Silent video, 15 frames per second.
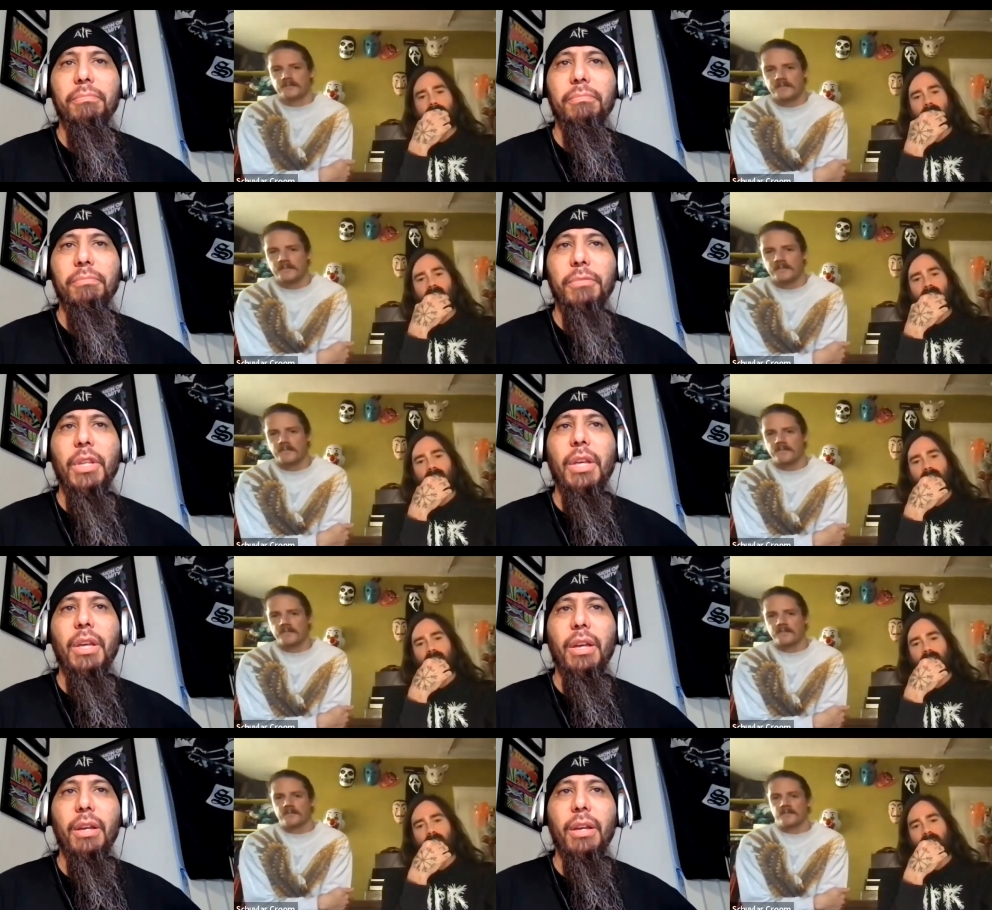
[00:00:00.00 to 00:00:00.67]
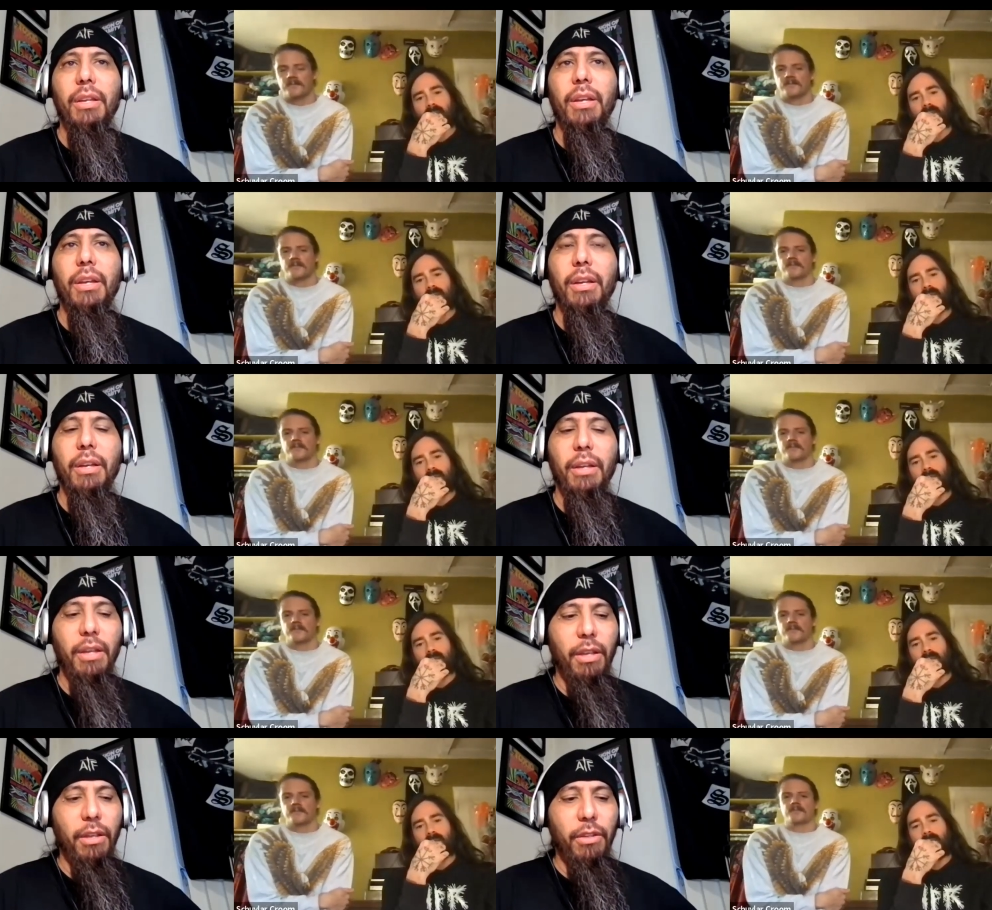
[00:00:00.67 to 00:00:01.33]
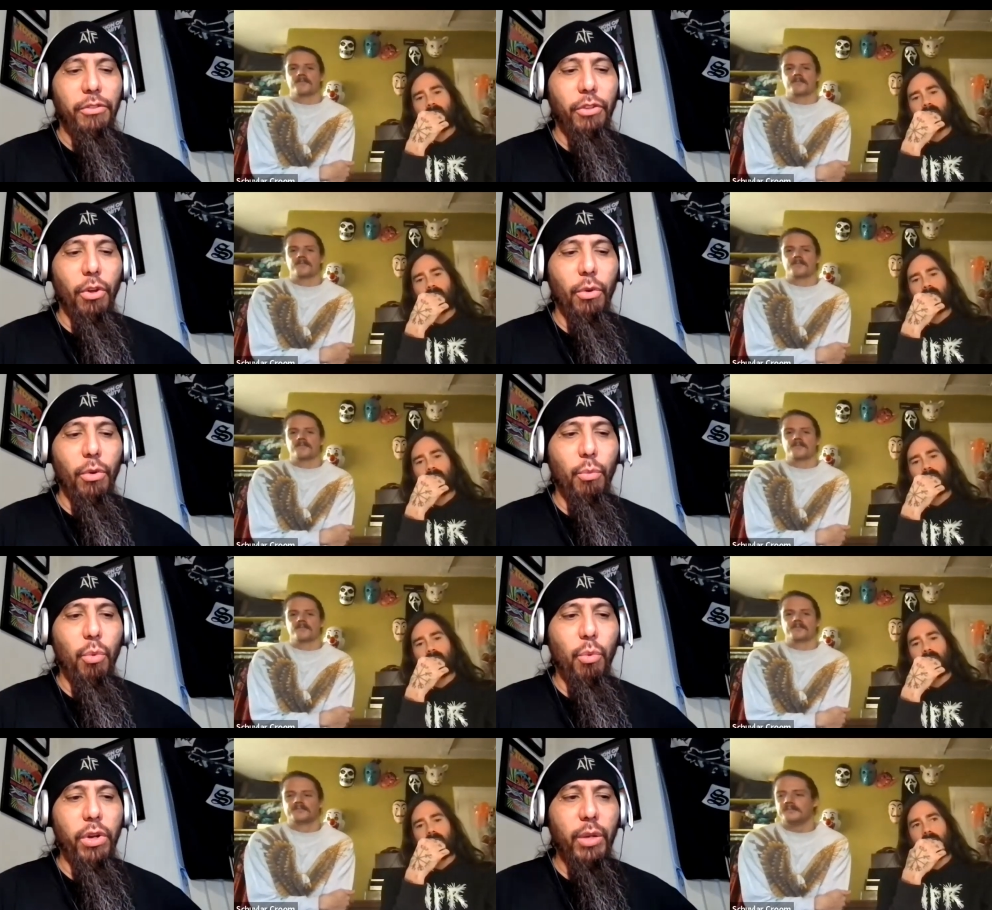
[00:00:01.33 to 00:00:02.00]
Speaker 1: Yeah, yeah. So
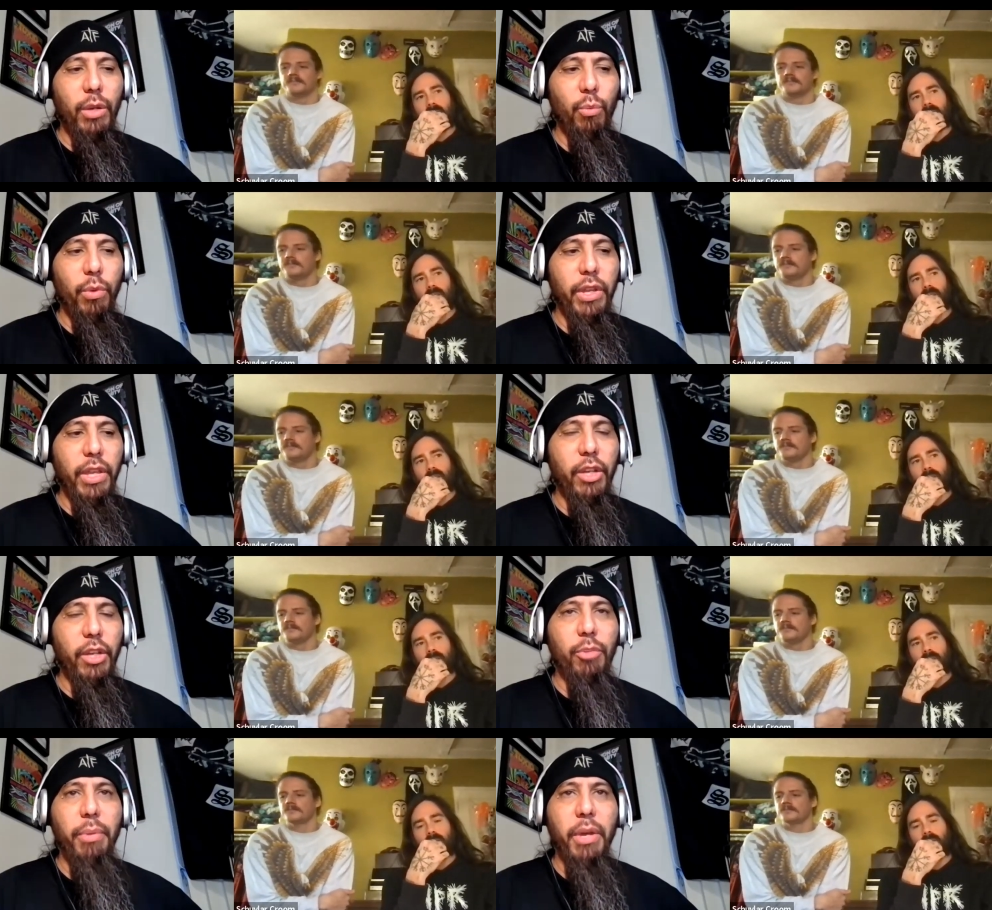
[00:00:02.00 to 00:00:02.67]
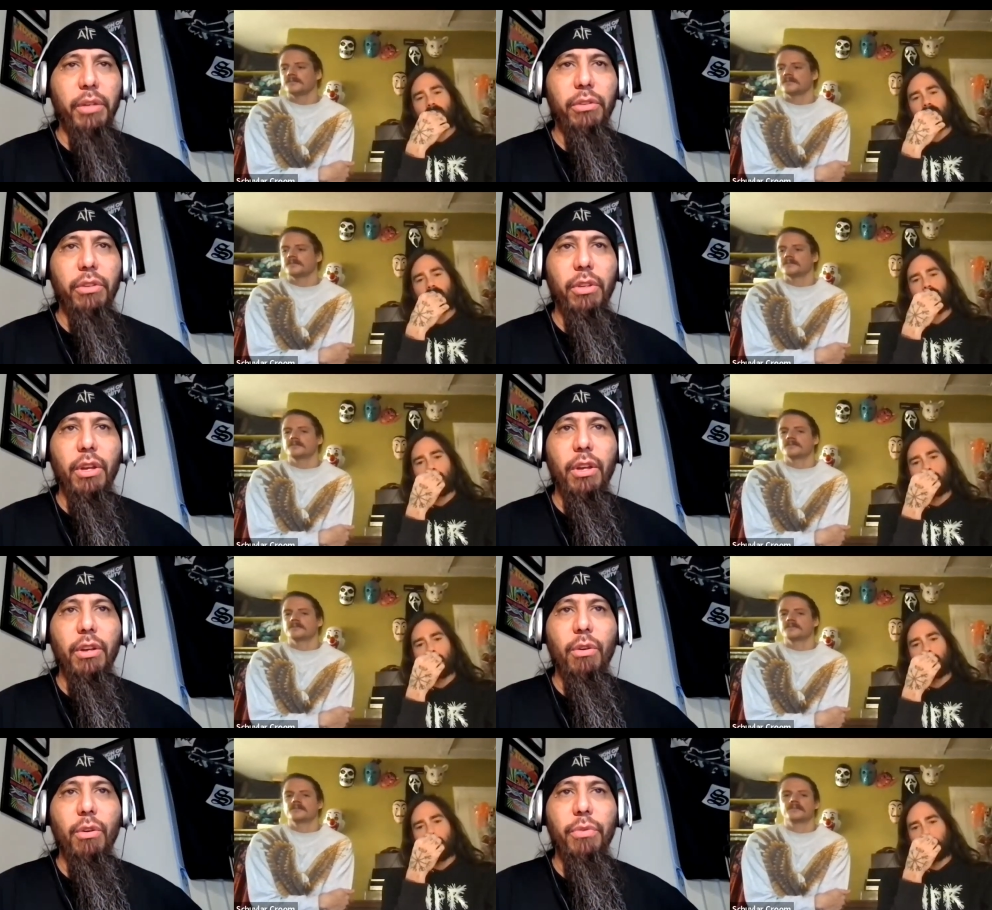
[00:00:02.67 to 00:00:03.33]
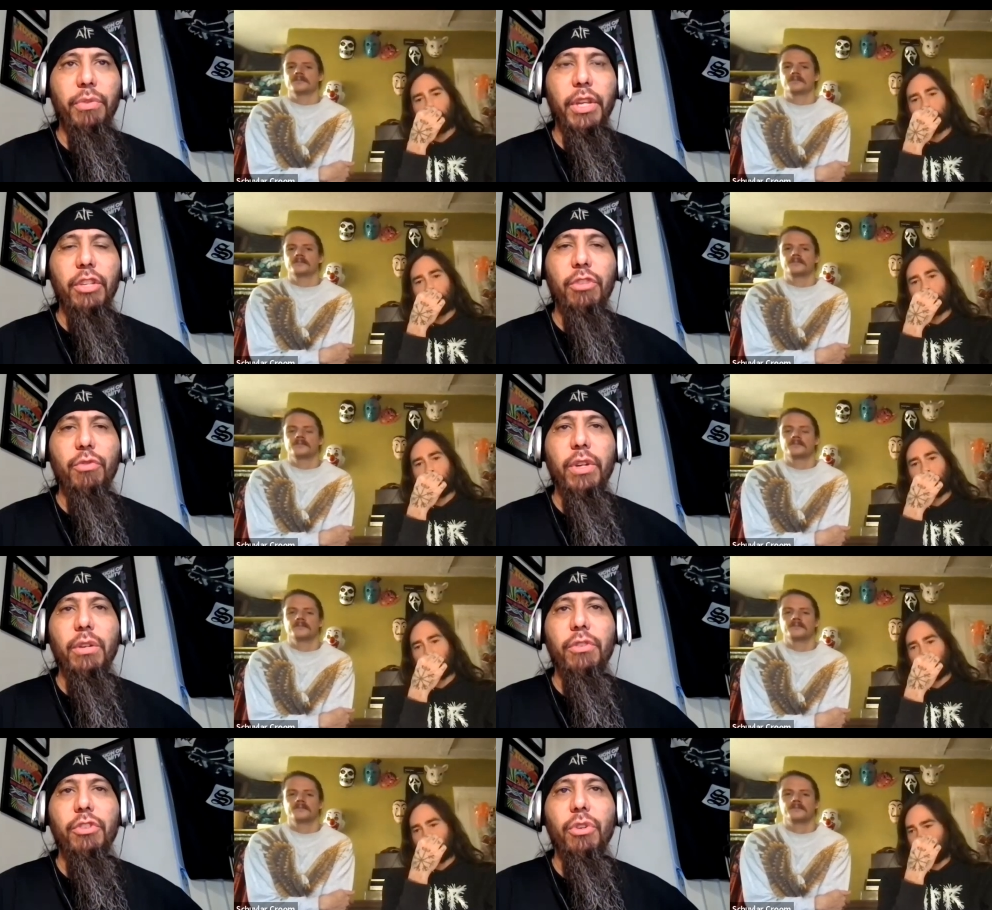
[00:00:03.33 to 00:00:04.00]
what can we expect uh, on these
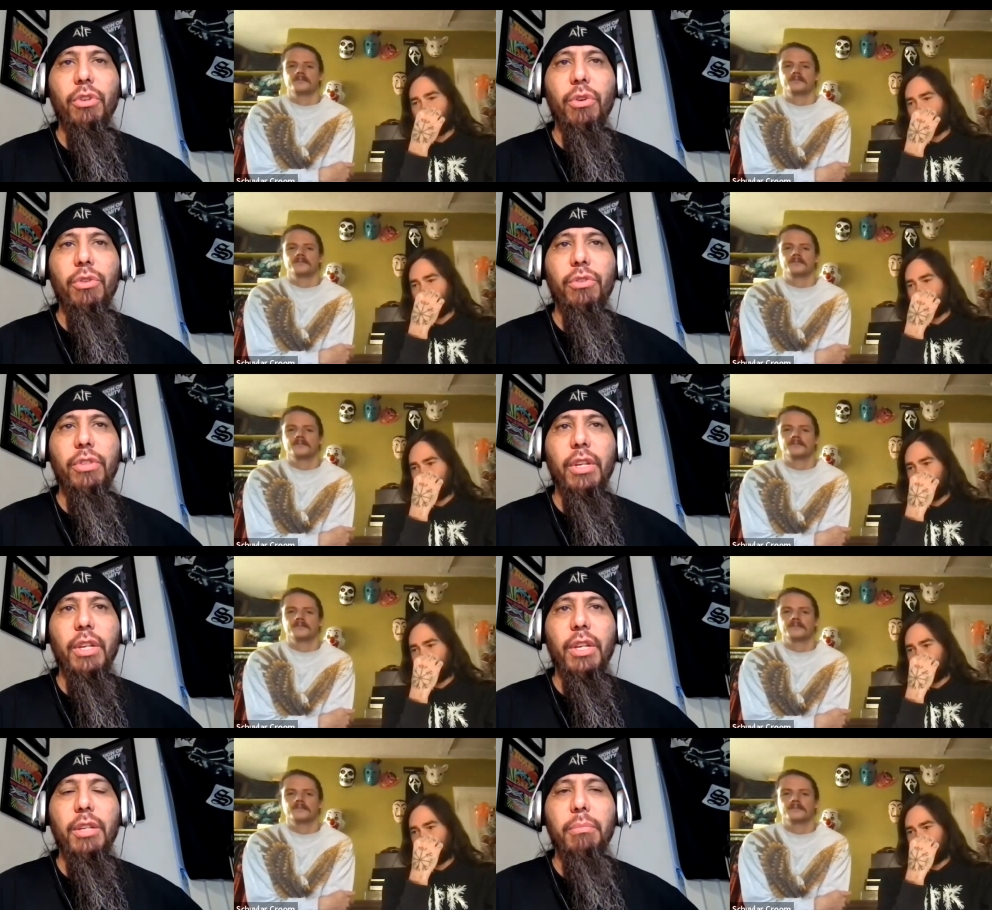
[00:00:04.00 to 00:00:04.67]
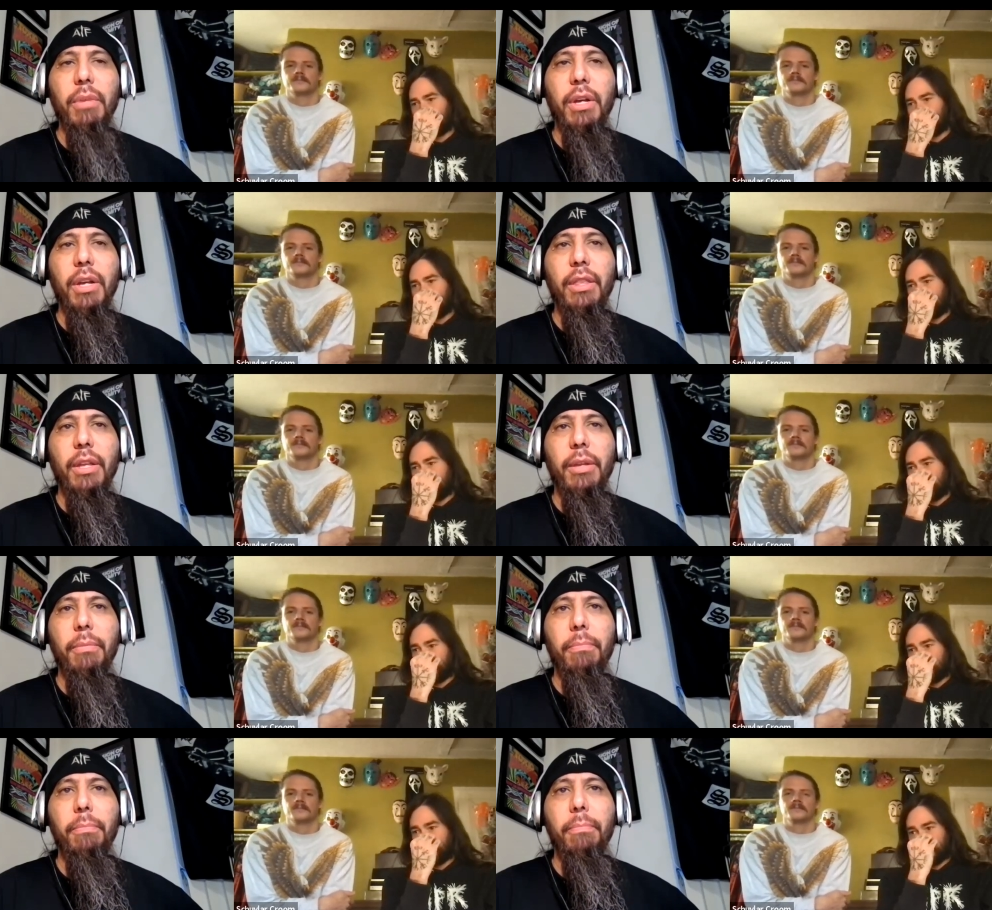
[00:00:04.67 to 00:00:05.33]
run of shows in May then?